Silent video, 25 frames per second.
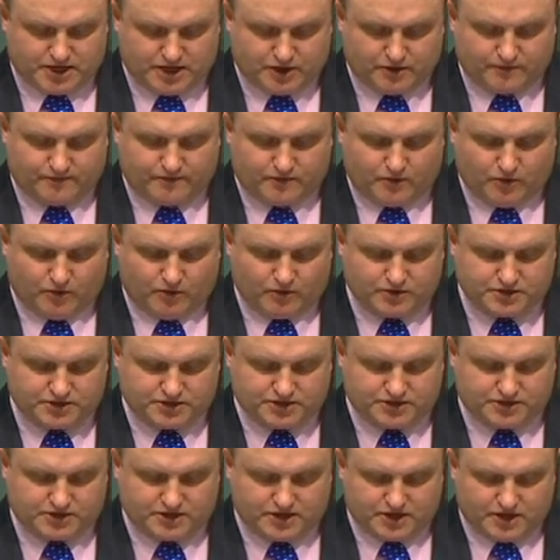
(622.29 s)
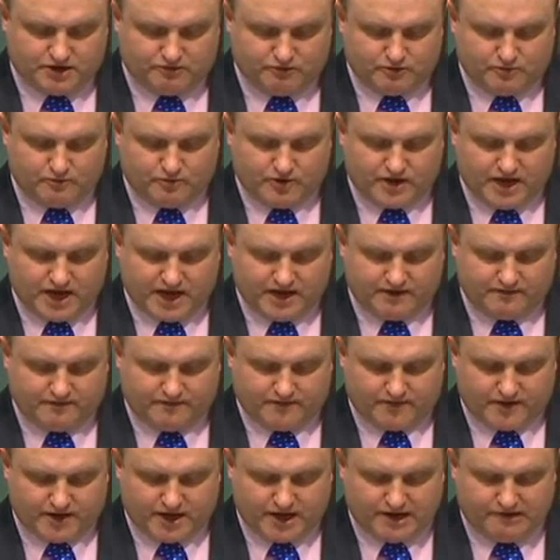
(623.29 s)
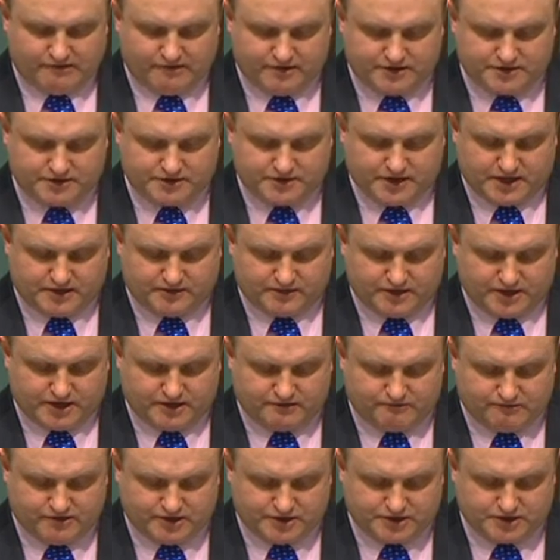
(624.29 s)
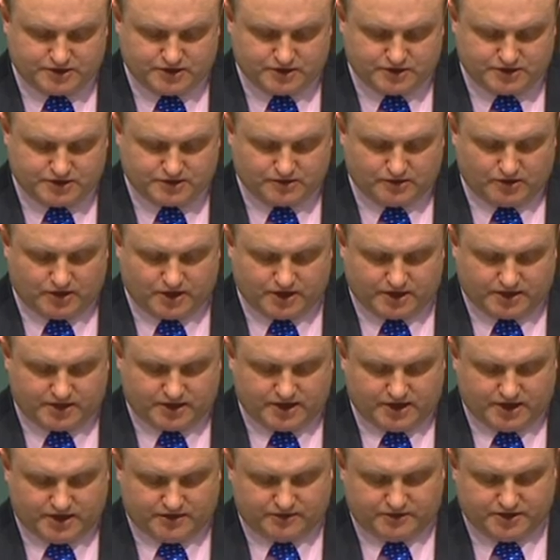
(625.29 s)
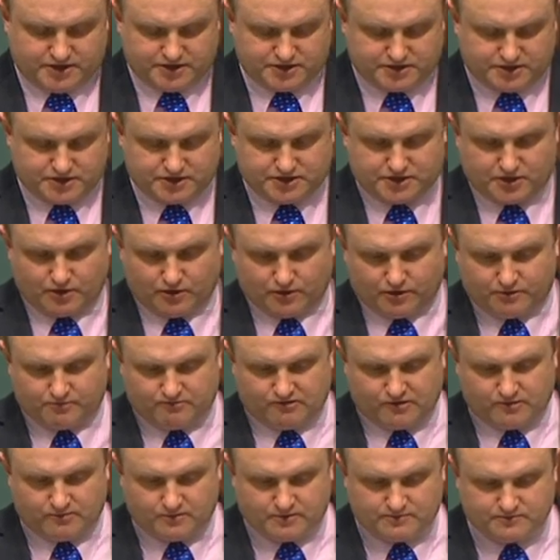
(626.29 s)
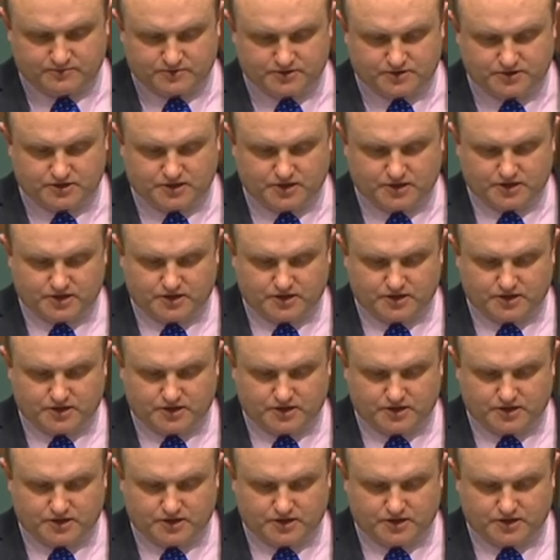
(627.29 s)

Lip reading: And of course, when we have areas that need research like Indigenous health problems,